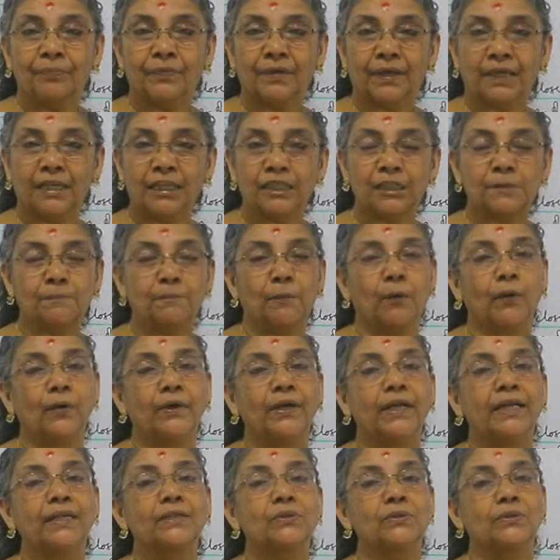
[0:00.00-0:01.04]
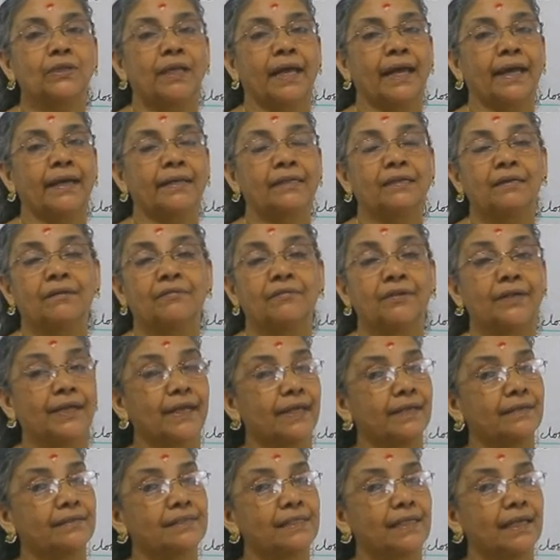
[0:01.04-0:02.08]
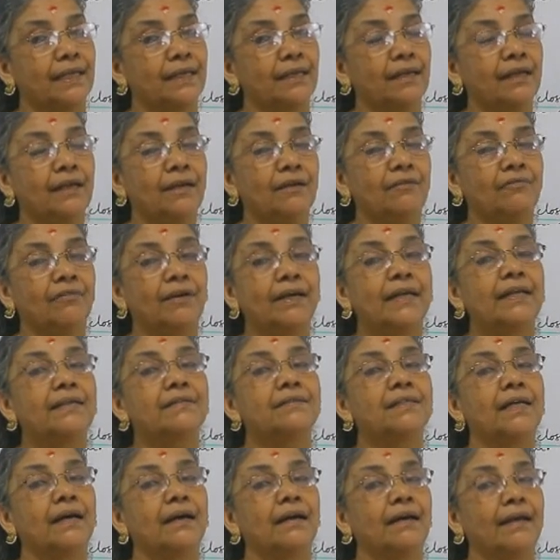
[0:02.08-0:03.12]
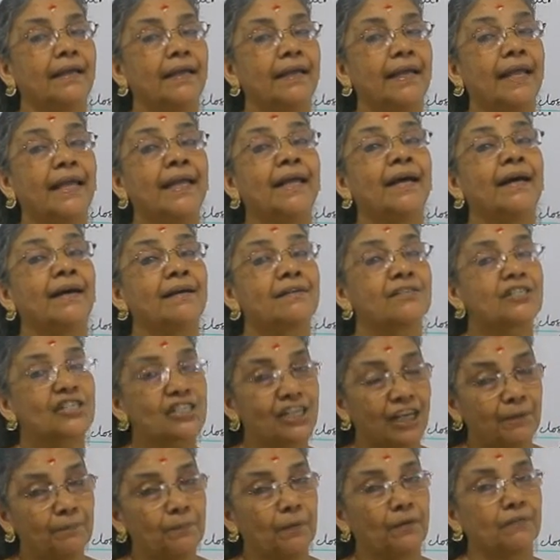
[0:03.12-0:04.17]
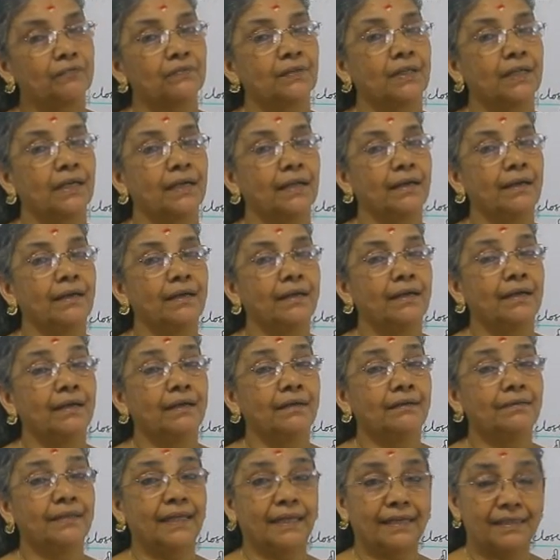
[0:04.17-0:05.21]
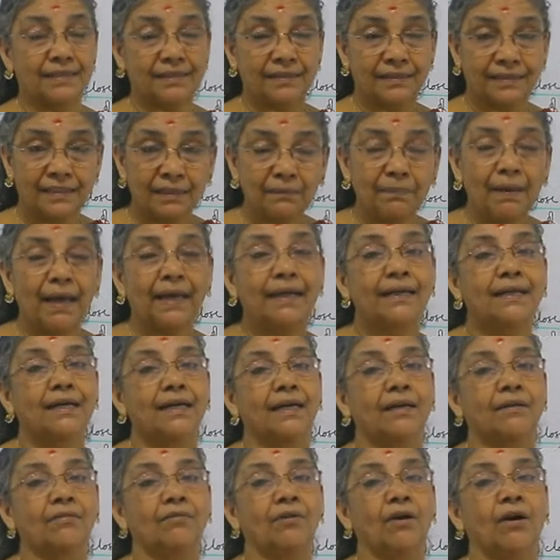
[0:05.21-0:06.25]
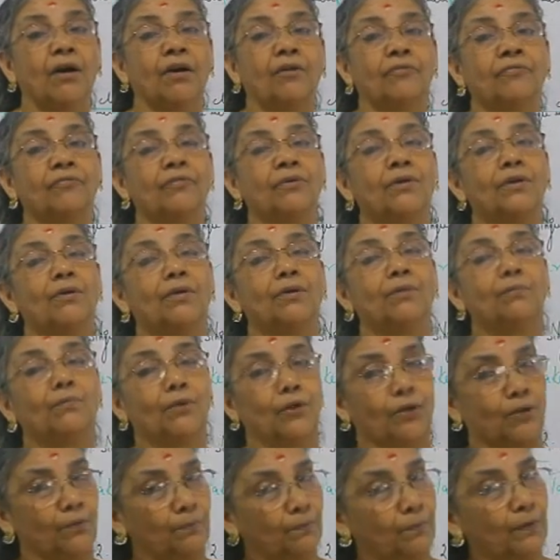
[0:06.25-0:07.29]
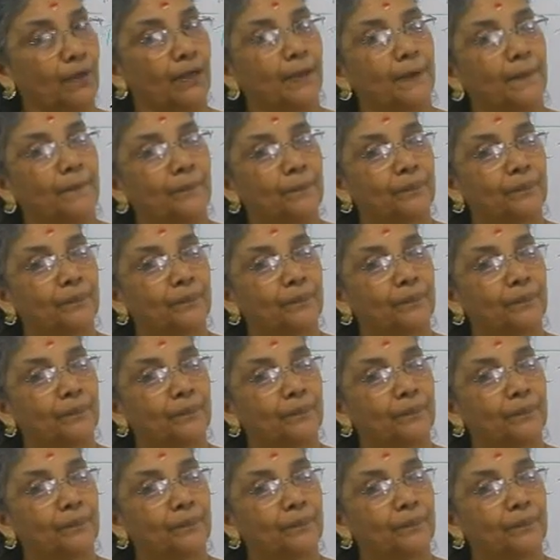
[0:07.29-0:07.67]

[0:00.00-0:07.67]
Corresponding to that, we can see what is the AR shape of that is demand curve of monopoly.